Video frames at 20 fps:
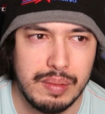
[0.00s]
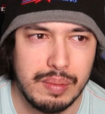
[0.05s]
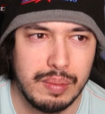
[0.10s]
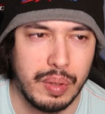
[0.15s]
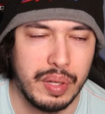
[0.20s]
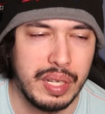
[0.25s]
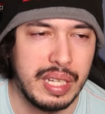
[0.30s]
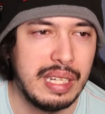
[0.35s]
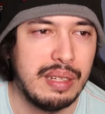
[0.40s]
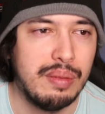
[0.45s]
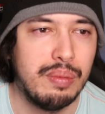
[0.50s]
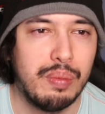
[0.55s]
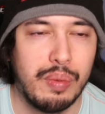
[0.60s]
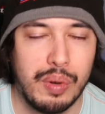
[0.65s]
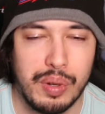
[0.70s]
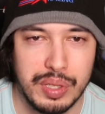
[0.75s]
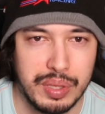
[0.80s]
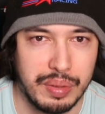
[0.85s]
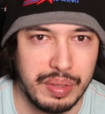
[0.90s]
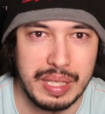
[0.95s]
what he
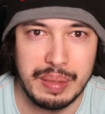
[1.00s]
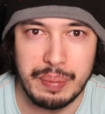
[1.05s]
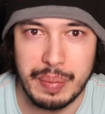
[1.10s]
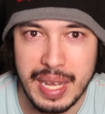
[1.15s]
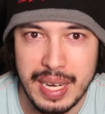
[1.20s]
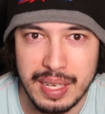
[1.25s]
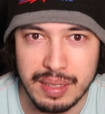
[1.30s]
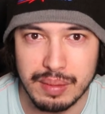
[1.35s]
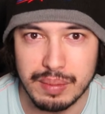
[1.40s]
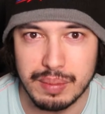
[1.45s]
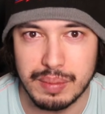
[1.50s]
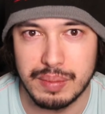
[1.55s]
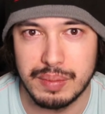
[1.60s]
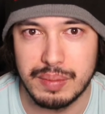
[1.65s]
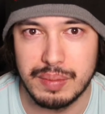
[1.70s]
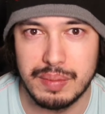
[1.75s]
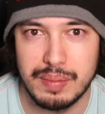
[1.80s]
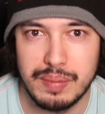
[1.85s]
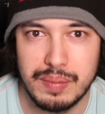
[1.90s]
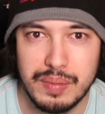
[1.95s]
was, what he meant
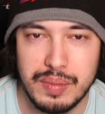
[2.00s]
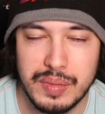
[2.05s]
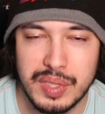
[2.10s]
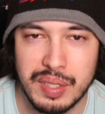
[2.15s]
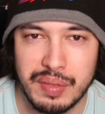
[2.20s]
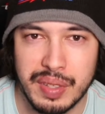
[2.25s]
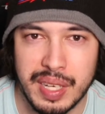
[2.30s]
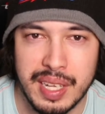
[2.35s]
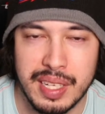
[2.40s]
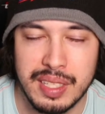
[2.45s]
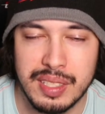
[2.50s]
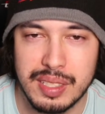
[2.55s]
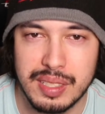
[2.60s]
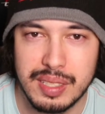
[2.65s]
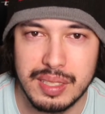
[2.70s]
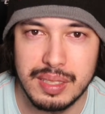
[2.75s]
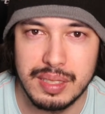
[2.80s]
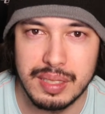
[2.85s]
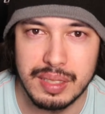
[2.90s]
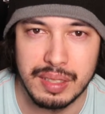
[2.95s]
to
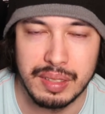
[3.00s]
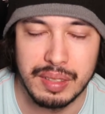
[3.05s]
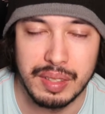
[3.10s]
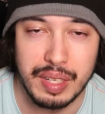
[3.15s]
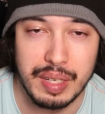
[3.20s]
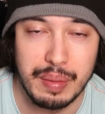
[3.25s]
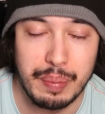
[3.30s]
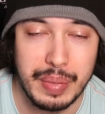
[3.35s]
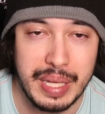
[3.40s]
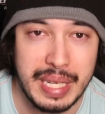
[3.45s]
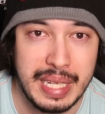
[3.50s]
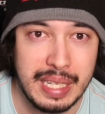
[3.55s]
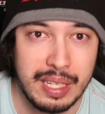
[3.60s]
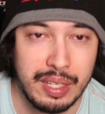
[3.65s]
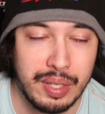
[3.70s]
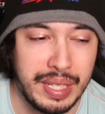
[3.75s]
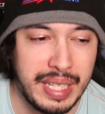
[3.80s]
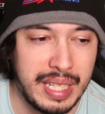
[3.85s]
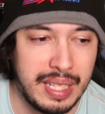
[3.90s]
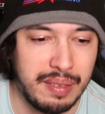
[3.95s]
fans, like me,
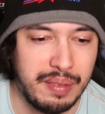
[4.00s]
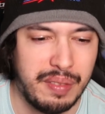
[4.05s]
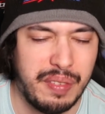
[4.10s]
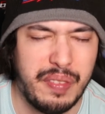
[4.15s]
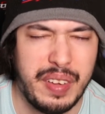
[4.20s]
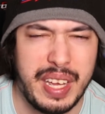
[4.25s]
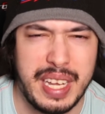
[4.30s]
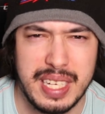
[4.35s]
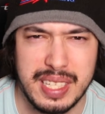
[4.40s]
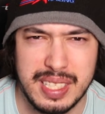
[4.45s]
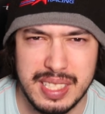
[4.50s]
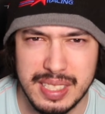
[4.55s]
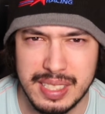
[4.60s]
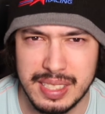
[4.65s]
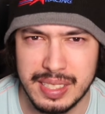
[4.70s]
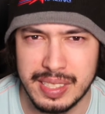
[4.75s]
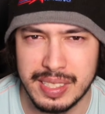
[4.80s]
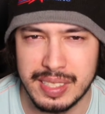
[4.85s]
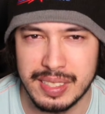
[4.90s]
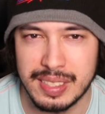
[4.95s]
who he
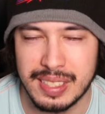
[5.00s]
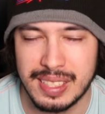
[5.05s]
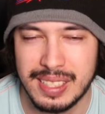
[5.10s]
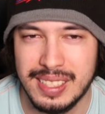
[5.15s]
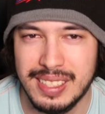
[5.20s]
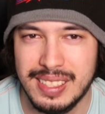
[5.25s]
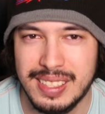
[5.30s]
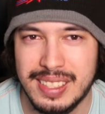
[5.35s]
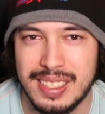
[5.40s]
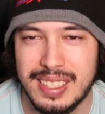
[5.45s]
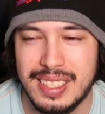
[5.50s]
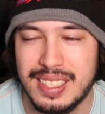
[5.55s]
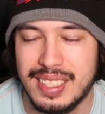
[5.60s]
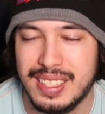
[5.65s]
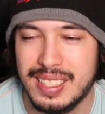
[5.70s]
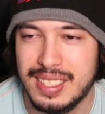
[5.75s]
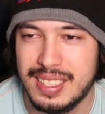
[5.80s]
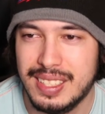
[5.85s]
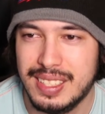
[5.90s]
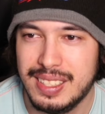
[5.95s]
infected and
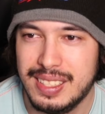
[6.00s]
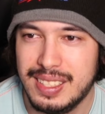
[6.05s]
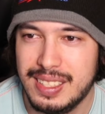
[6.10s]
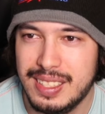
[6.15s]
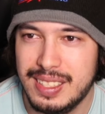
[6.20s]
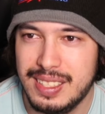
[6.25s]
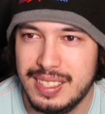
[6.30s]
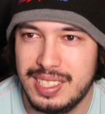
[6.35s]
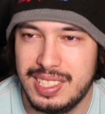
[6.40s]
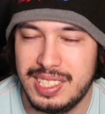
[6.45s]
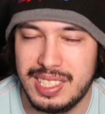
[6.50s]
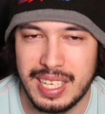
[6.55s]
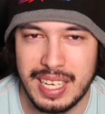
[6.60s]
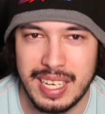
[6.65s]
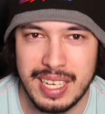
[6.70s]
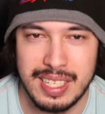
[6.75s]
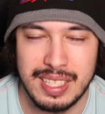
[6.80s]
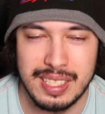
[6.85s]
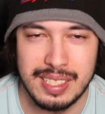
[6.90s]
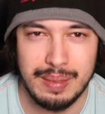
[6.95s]

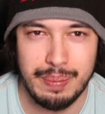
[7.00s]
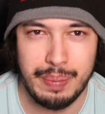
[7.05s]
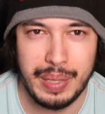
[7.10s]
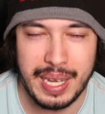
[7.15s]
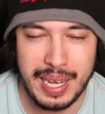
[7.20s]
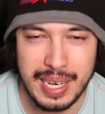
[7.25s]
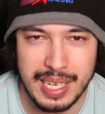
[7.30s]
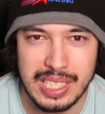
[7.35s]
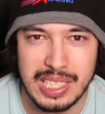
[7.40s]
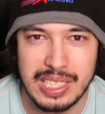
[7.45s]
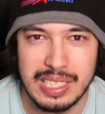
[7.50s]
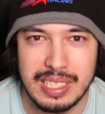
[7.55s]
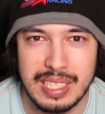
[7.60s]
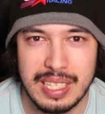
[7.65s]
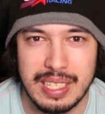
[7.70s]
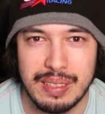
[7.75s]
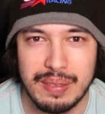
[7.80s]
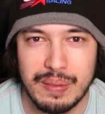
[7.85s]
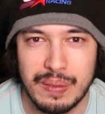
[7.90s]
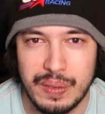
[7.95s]
shared his passion
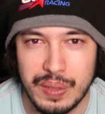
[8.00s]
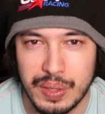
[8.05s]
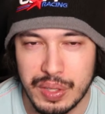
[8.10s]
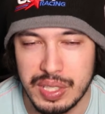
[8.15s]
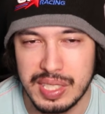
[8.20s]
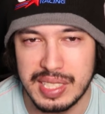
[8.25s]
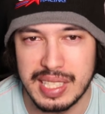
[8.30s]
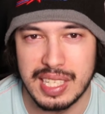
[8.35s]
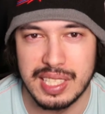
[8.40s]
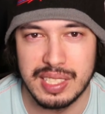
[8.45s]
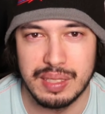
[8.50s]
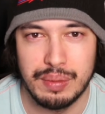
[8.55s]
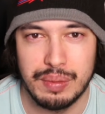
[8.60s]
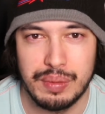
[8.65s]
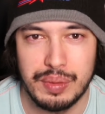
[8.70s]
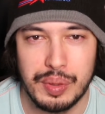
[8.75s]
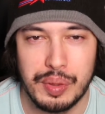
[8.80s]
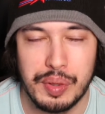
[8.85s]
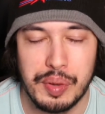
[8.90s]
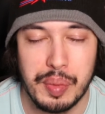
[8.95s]
and enthusiasm
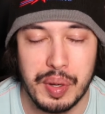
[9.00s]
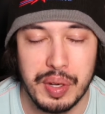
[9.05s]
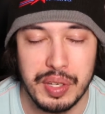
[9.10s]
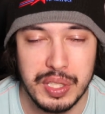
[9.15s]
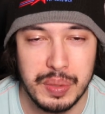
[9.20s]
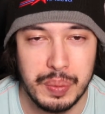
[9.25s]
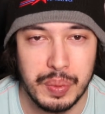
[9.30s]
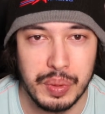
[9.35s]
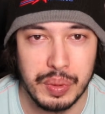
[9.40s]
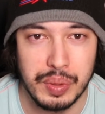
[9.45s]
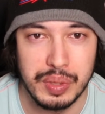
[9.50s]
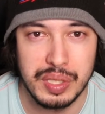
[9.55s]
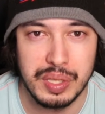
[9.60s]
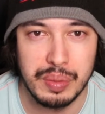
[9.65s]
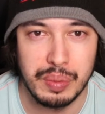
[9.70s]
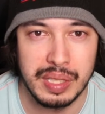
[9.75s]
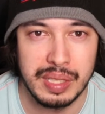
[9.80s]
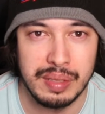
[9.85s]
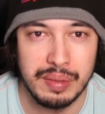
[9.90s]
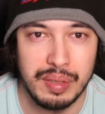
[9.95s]
for motorsports
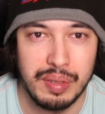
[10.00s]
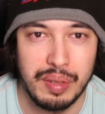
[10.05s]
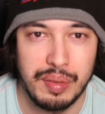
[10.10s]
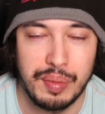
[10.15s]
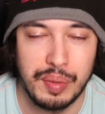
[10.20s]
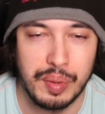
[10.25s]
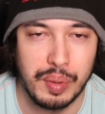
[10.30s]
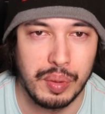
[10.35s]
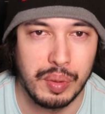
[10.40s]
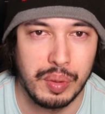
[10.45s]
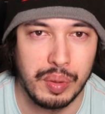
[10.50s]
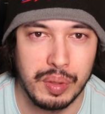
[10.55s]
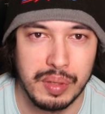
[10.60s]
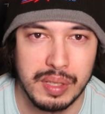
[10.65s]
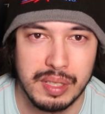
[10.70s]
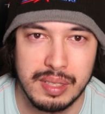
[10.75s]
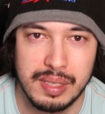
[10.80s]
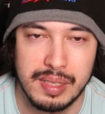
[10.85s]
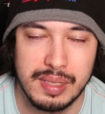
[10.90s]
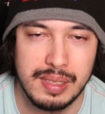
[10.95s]
with for
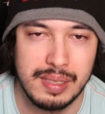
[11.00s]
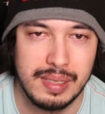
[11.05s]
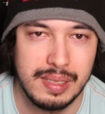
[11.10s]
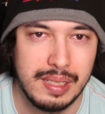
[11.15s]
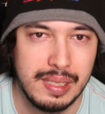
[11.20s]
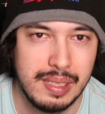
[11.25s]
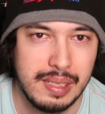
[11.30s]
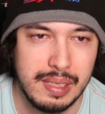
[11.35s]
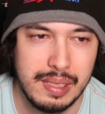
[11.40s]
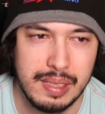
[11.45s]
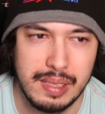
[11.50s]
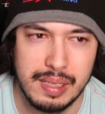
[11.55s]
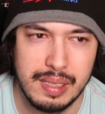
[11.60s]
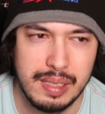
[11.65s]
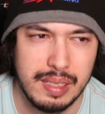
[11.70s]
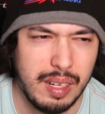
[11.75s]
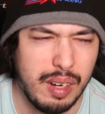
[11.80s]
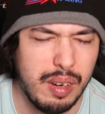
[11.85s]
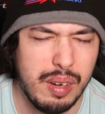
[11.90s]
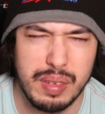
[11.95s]

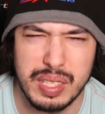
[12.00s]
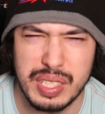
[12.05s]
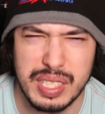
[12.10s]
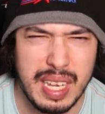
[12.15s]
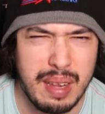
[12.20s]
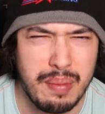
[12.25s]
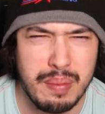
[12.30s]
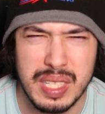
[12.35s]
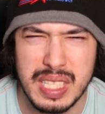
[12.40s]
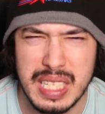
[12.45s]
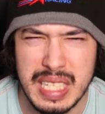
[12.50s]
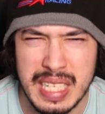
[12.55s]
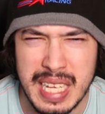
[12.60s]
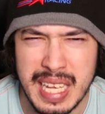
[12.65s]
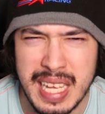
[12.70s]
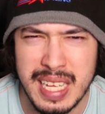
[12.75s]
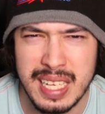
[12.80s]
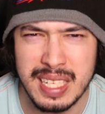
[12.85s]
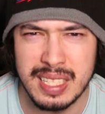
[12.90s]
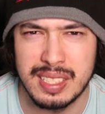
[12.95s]
over 70
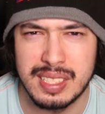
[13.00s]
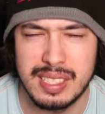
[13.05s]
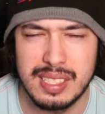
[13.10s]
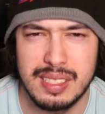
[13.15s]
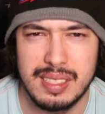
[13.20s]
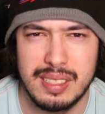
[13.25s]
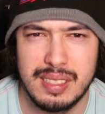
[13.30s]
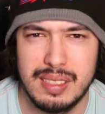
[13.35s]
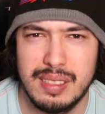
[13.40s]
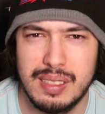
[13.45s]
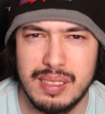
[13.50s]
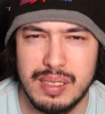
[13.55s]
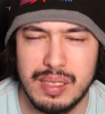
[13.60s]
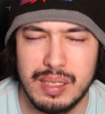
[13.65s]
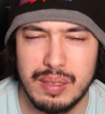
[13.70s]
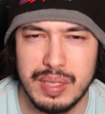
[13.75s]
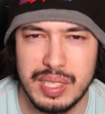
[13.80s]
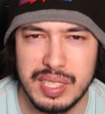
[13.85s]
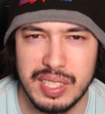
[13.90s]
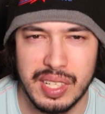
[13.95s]
years
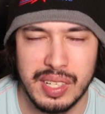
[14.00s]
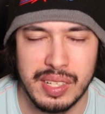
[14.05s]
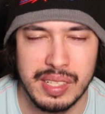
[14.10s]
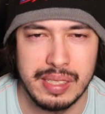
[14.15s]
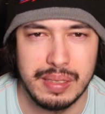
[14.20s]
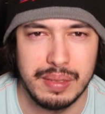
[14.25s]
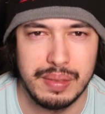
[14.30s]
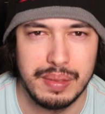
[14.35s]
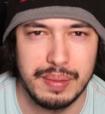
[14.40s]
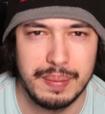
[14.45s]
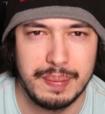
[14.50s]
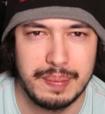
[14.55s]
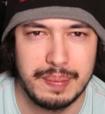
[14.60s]
of his life.